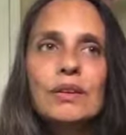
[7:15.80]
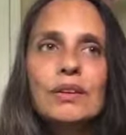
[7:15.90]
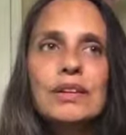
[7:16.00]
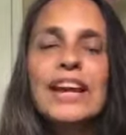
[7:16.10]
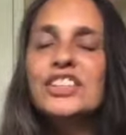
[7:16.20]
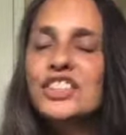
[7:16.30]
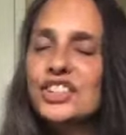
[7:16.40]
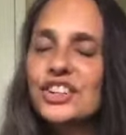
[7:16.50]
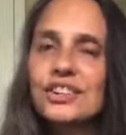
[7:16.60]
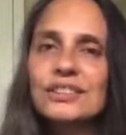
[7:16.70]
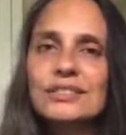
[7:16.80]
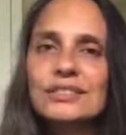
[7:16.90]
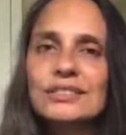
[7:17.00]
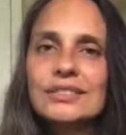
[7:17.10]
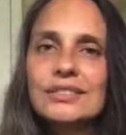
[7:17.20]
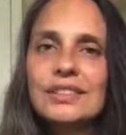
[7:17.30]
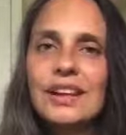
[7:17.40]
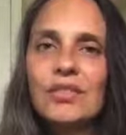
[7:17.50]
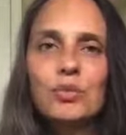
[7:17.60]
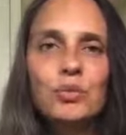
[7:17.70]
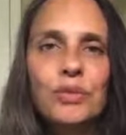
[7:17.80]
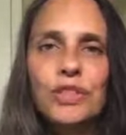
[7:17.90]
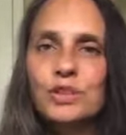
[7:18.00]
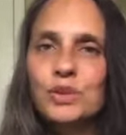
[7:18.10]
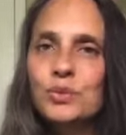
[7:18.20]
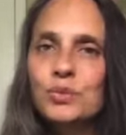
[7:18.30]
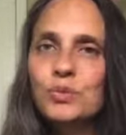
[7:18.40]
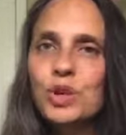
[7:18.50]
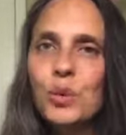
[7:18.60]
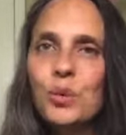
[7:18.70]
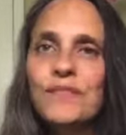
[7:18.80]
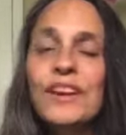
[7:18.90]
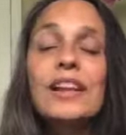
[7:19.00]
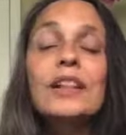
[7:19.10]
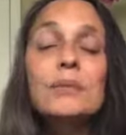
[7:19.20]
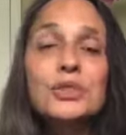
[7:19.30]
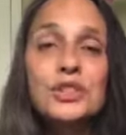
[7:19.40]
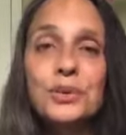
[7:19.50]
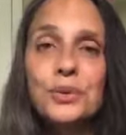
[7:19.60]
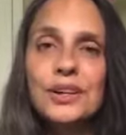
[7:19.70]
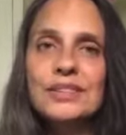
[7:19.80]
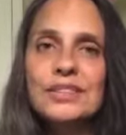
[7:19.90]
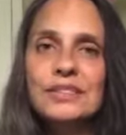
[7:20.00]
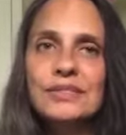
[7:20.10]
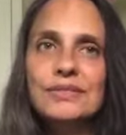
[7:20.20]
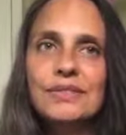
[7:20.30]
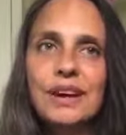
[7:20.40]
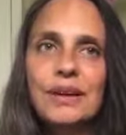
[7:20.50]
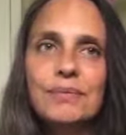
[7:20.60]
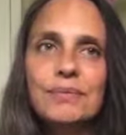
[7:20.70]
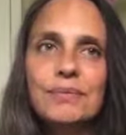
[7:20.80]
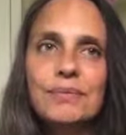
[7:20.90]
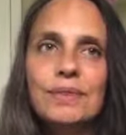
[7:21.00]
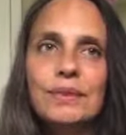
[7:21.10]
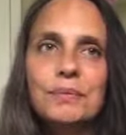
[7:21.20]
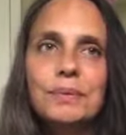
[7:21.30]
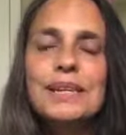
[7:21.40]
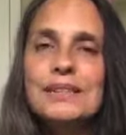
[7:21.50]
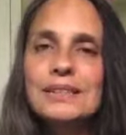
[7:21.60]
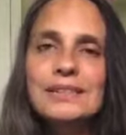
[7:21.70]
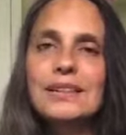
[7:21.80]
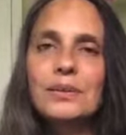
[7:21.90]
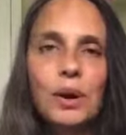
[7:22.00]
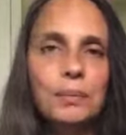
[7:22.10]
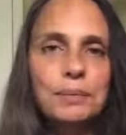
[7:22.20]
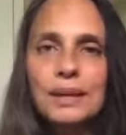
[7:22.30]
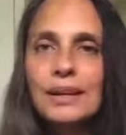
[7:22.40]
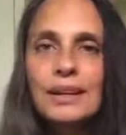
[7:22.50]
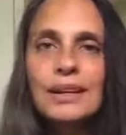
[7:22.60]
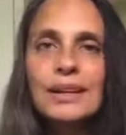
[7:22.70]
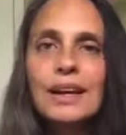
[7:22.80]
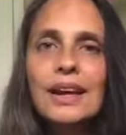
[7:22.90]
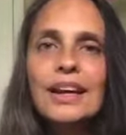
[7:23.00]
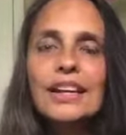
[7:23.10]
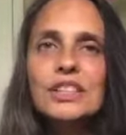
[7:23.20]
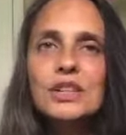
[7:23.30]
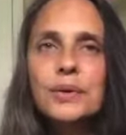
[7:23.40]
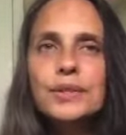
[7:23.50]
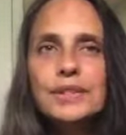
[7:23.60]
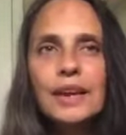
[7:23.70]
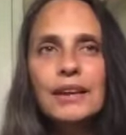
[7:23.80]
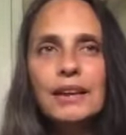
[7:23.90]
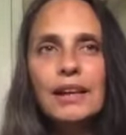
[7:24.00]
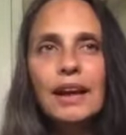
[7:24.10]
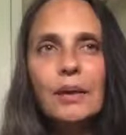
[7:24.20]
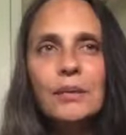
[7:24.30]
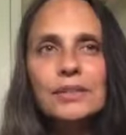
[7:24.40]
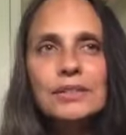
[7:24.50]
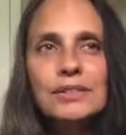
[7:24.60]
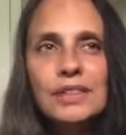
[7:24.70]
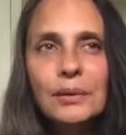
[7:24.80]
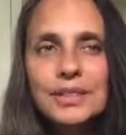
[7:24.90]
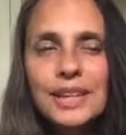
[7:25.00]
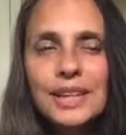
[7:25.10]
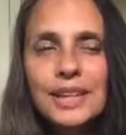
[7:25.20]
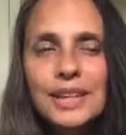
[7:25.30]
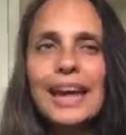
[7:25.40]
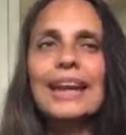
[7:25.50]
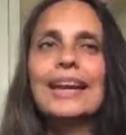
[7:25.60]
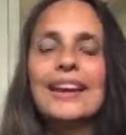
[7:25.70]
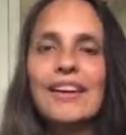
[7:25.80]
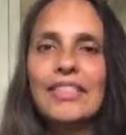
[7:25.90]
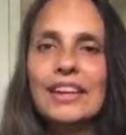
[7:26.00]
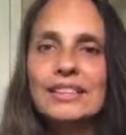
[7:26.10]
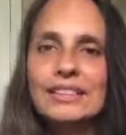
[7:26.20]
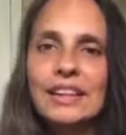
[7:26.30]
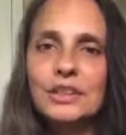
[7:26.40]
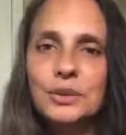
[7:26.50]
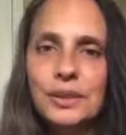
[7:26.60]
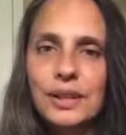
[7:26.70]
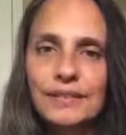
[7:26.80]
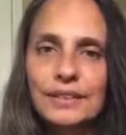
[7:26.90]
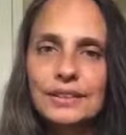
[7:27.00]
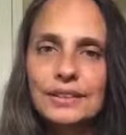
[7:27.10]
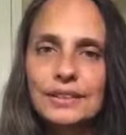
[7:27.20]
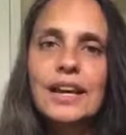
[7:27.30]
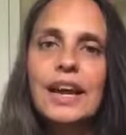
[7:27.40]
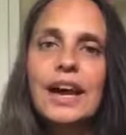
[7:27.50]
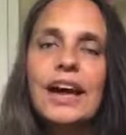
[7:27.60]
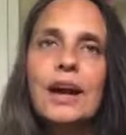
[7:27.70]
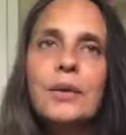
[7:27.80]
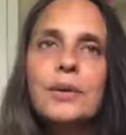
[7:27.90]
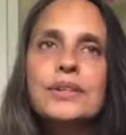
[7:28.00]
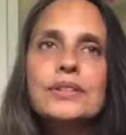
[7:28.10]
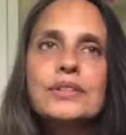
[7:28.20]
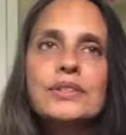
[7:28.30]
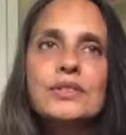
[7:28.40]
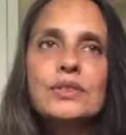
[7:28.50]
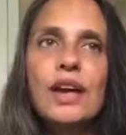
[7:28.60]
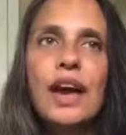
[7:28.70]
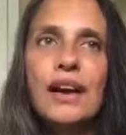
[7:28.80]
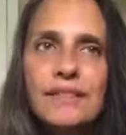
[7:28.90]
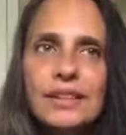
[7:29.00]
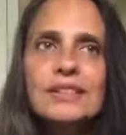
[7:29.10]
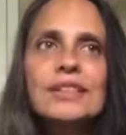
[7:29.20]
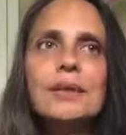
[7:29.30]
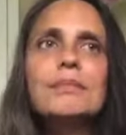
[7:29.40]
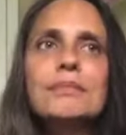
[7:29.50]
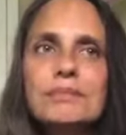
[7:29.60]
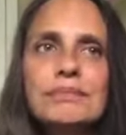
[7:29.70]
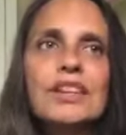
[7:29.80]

nature that's available to us of peace and well-being. So it was like I was kind of getting it on the intellectual level, and I was having some